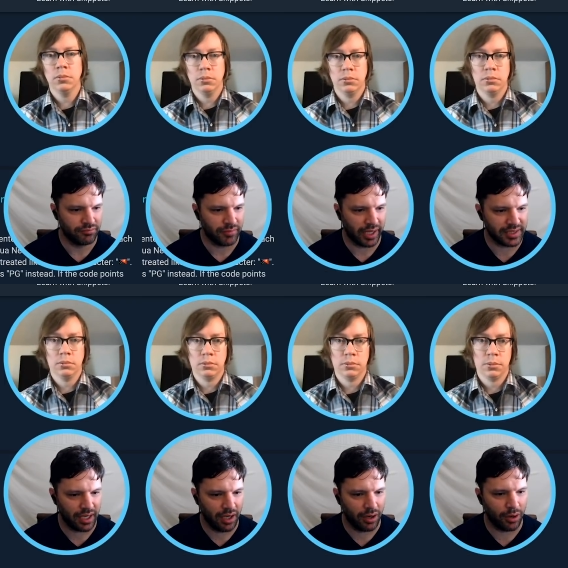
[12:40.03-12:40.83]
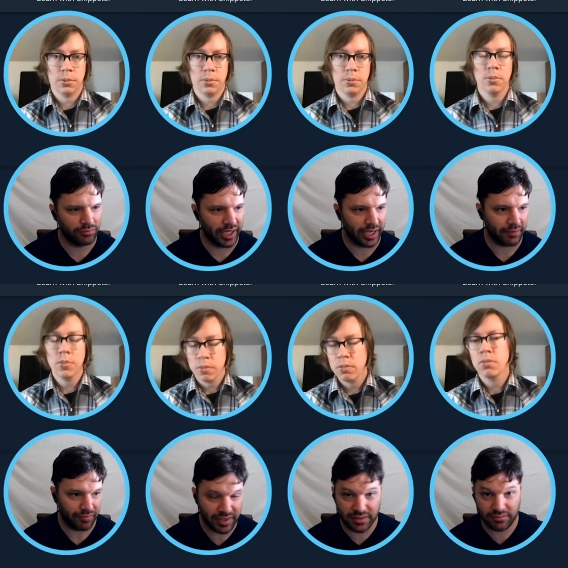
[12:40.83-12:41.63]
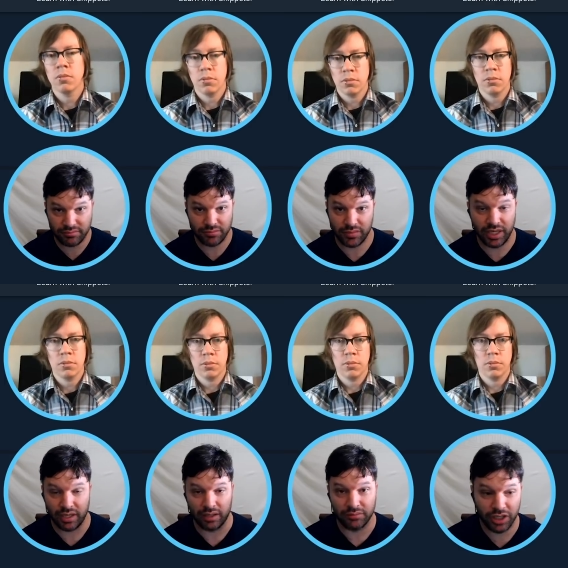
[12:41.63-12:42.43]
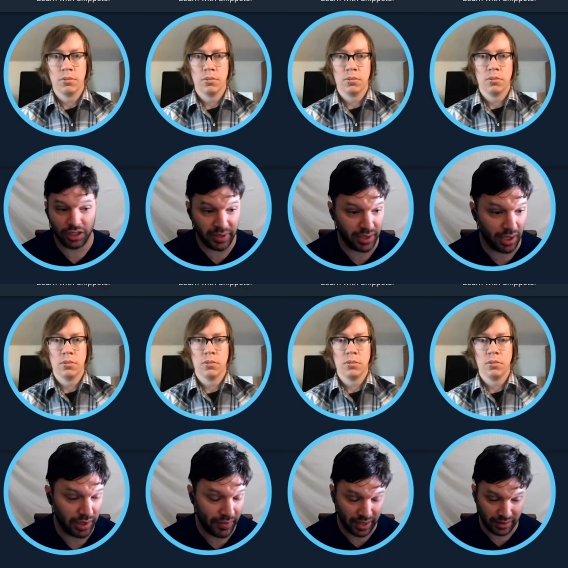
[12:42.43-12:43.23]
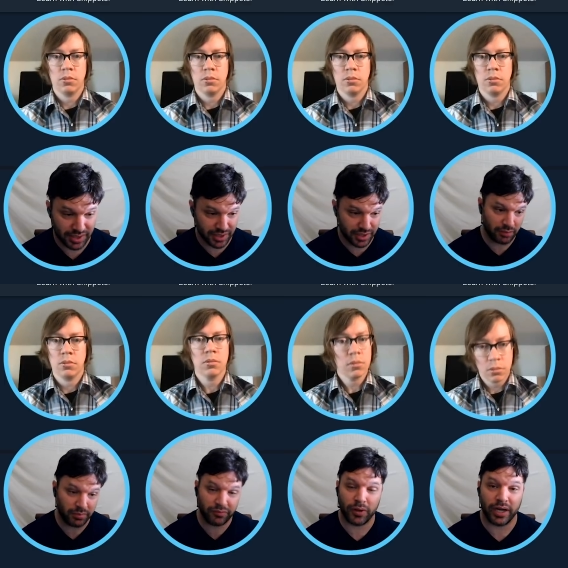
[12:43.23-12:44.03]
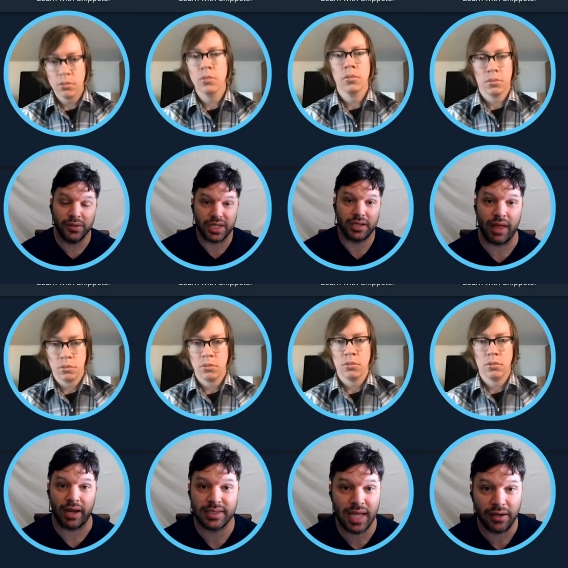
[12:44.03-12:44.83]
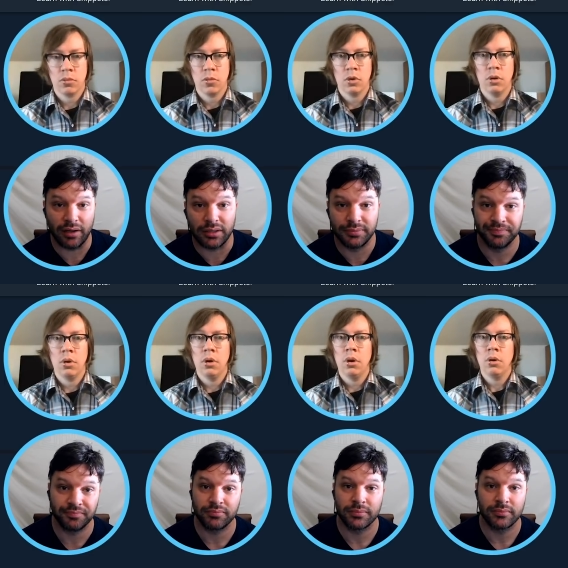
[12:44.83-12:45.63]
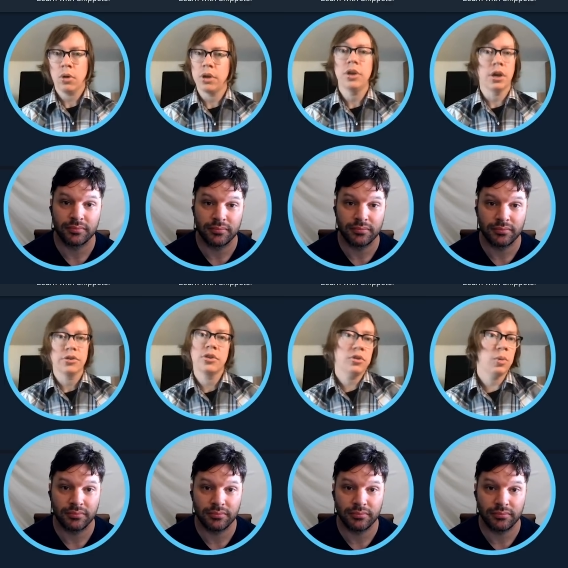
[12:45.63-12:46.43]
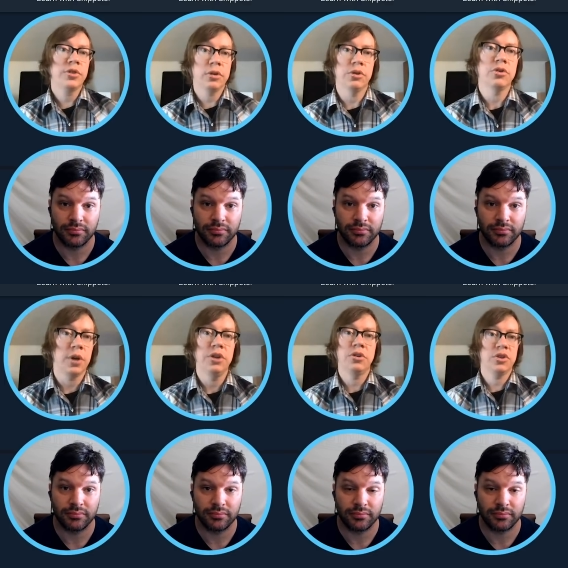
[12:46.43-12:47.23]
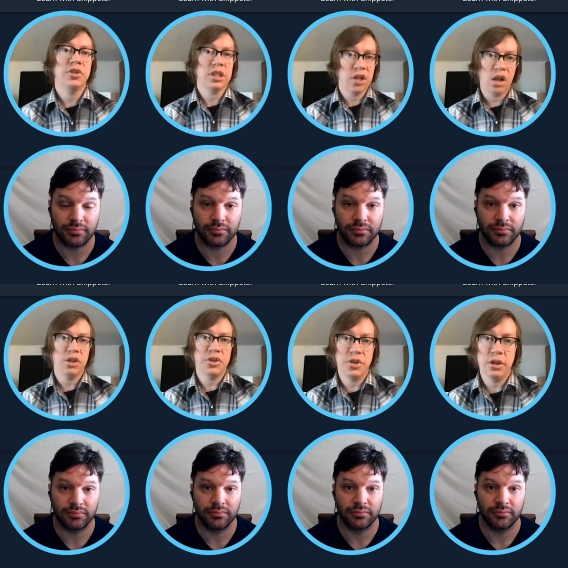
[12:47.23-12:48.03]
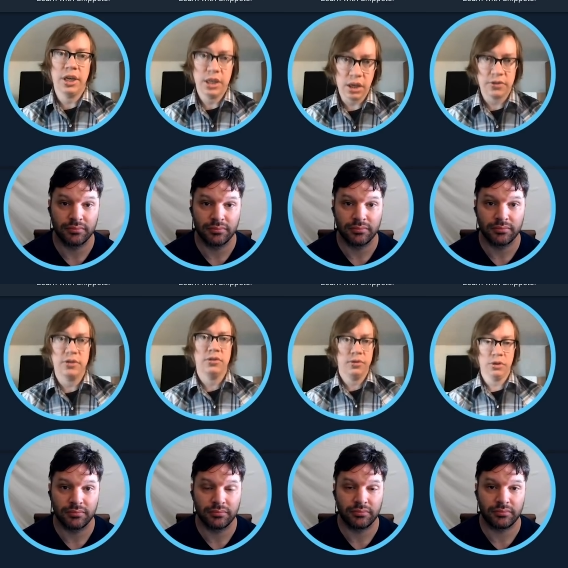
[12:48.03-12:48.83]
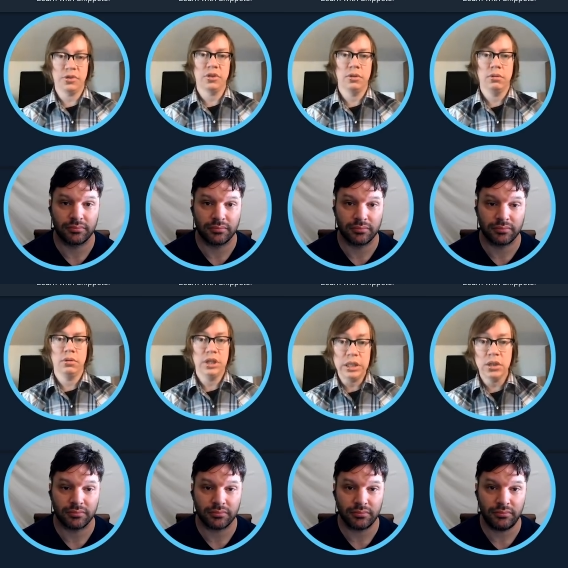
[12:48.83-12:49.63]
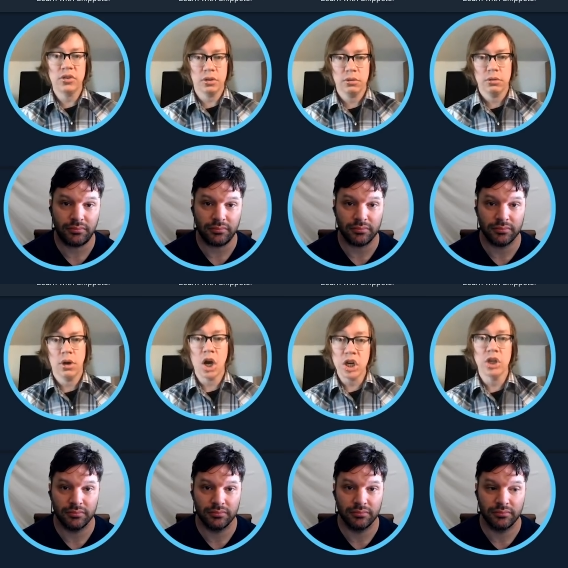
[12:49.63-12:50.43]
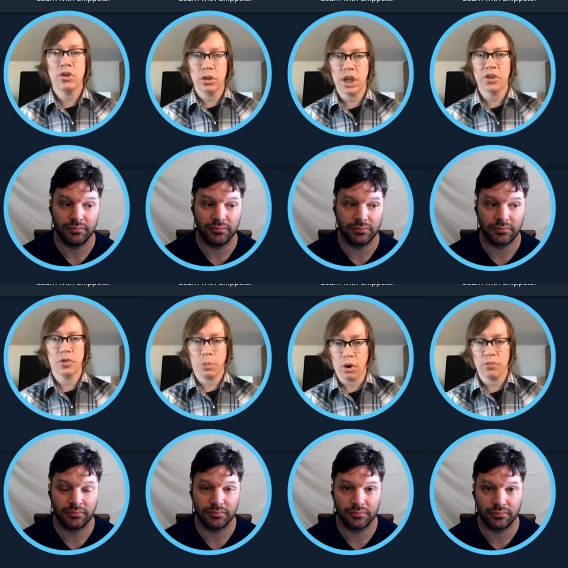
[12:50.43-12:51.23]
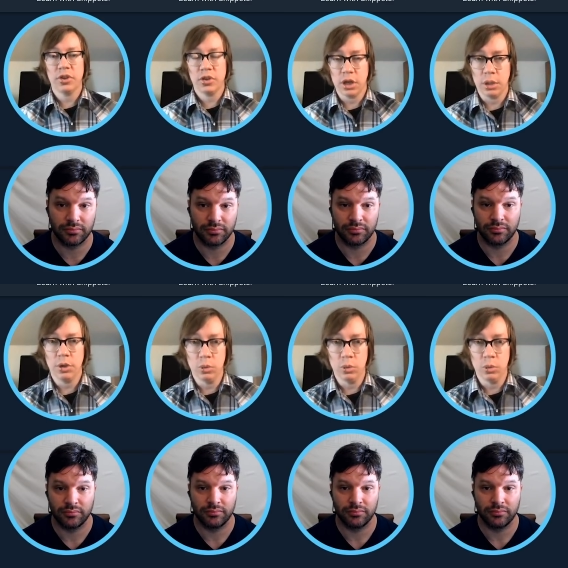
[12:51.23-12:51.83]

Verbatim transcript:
Speaker 1: I can say, oh, like this, you know, could be null, and then I'll assert before I use it that it's not null.
Speaker 2: Right. Yeah. So this is one solution, right? You can just acknowledge that, like, yes, this field is uninitialized for part of its time,